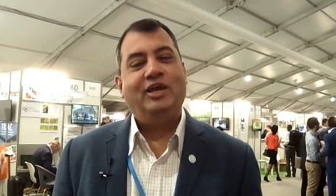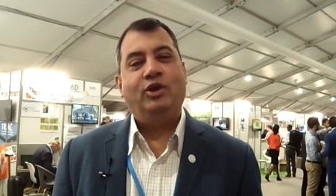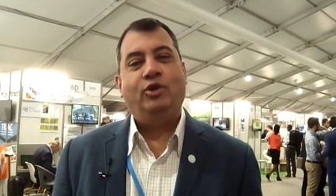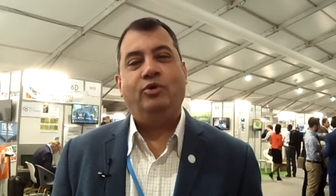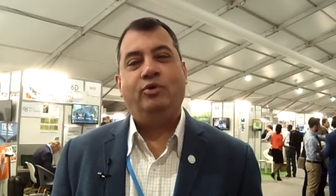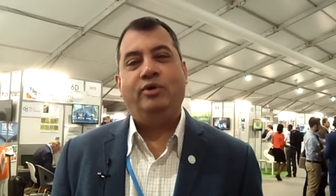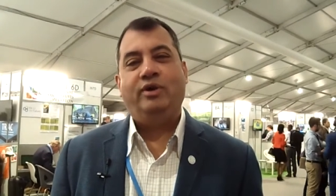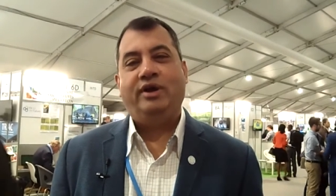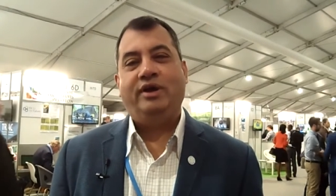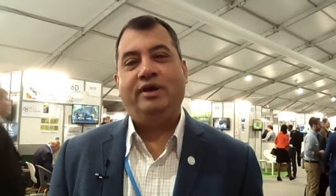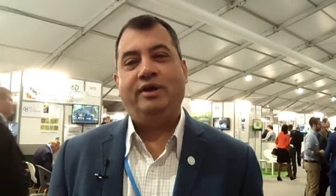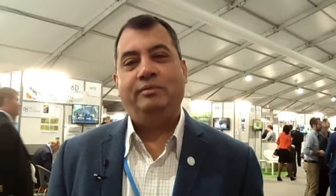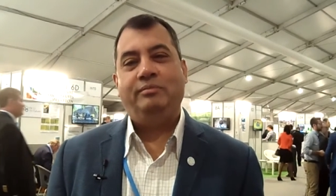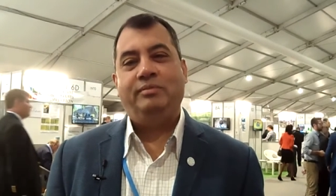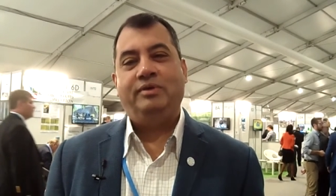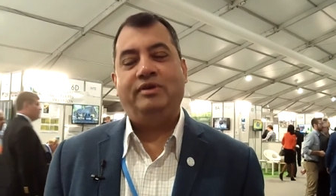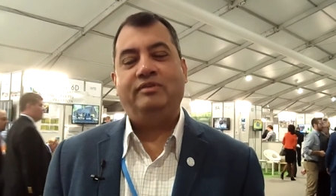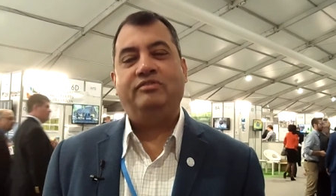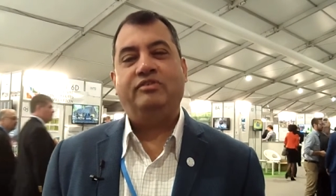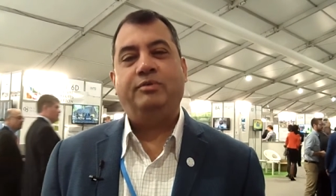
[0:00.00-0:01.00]
Hello,
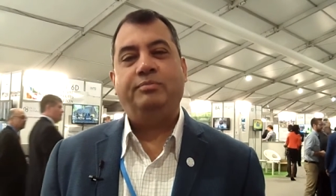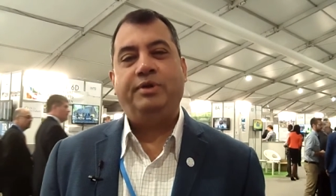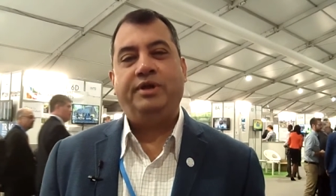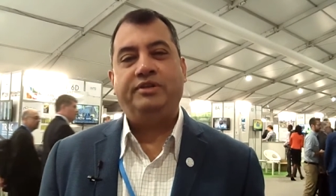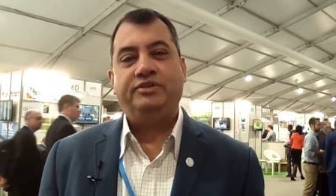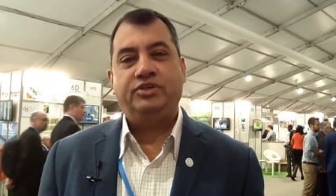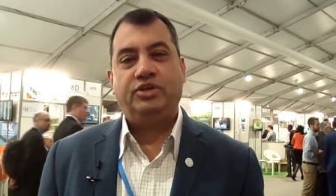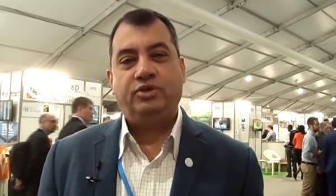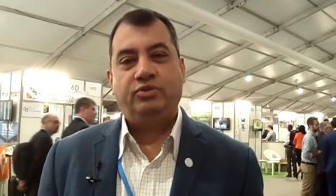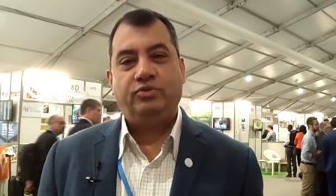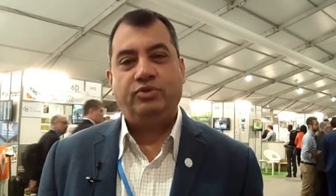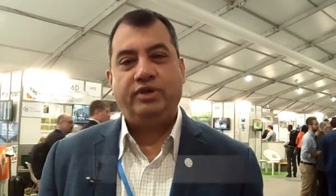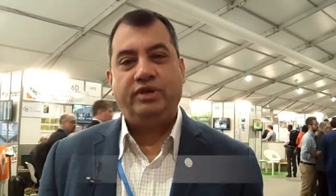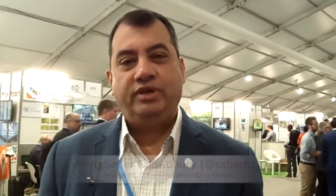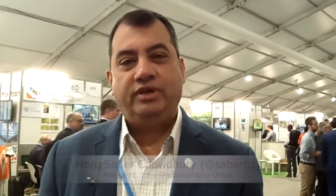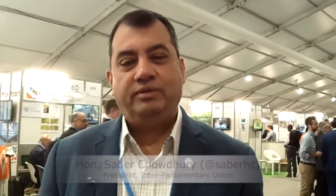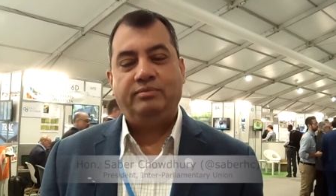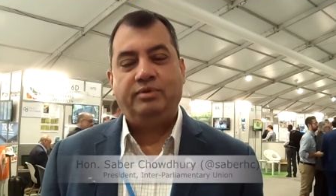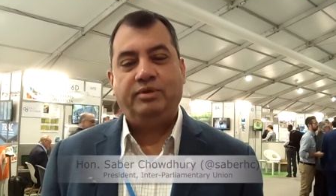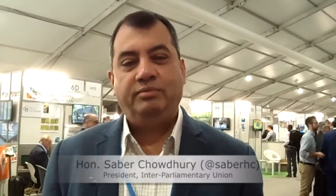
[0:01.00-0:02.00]
I'm uh, Saber
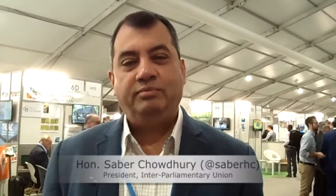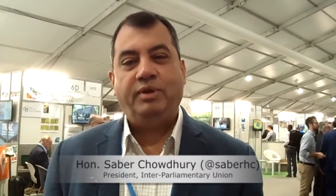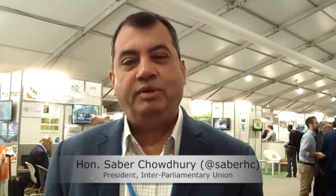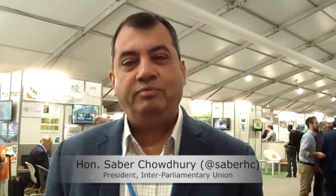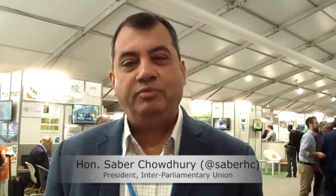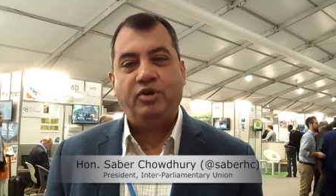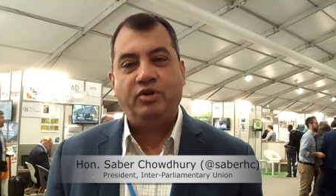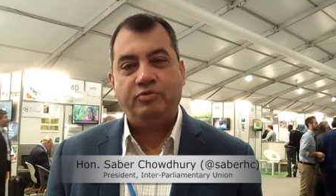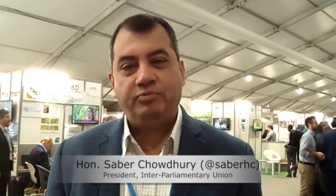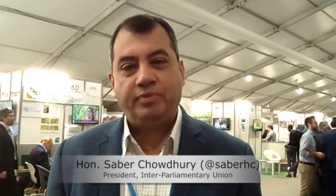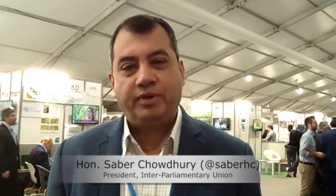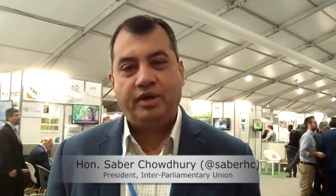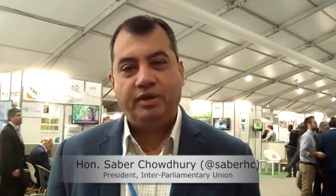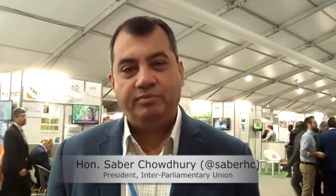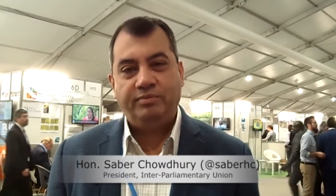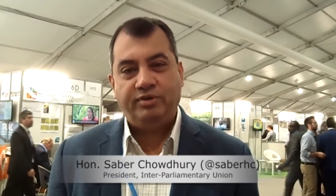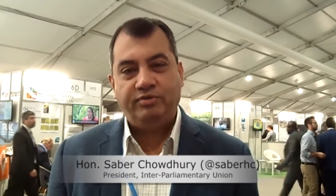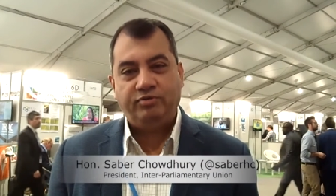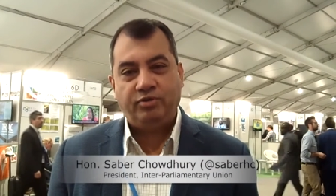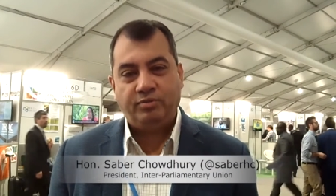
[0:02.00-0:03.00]
Chowdhury. I'm a Member of
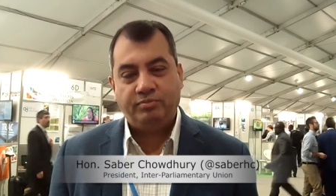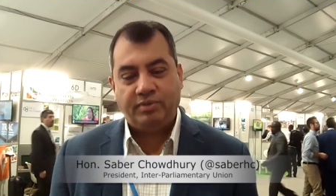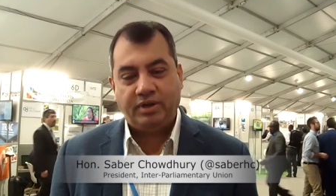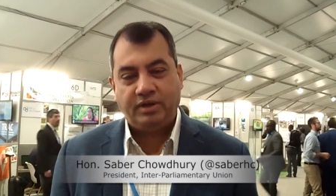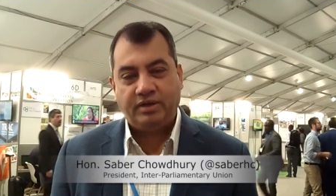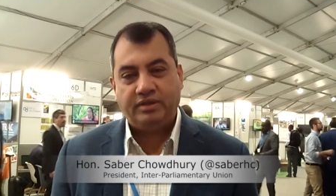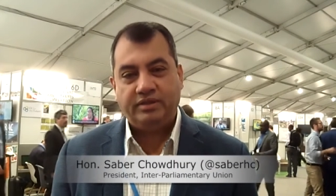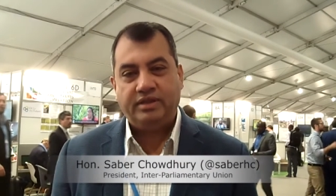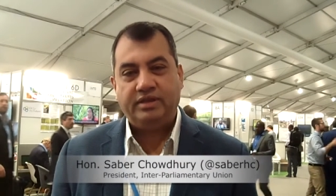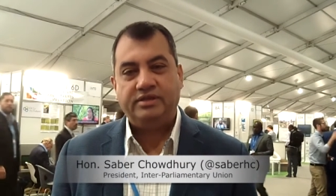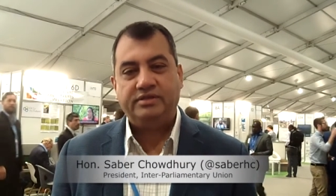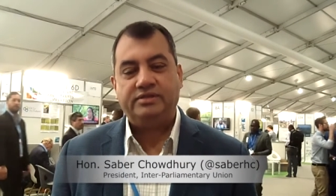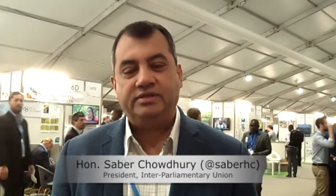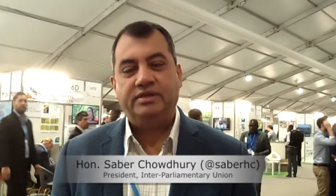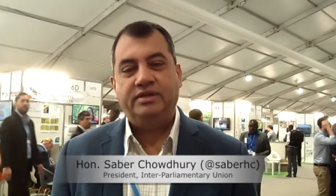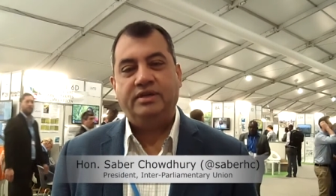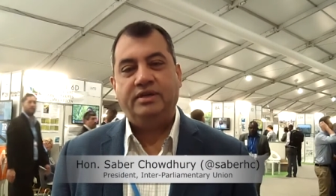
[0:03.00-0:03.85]
Parliament from Bangladesh.